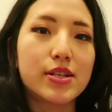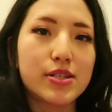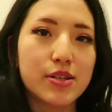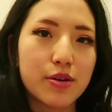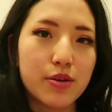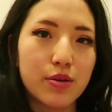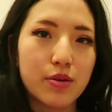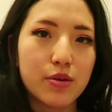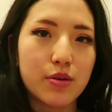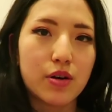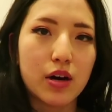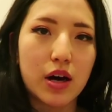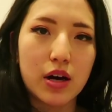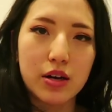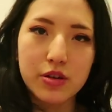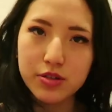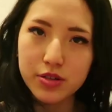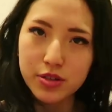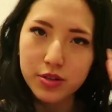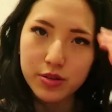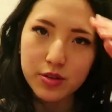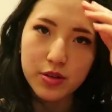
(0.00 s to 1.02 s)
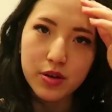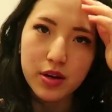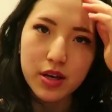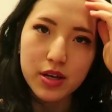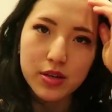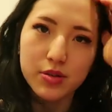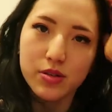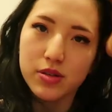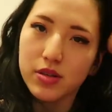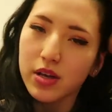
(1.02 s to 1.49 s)
so I'll show you
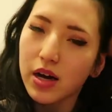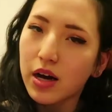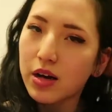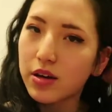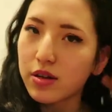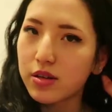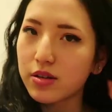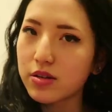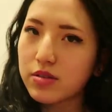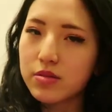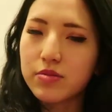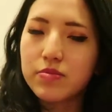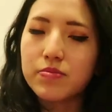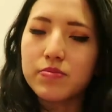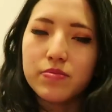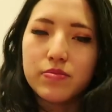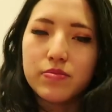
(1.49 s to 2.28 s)
guys what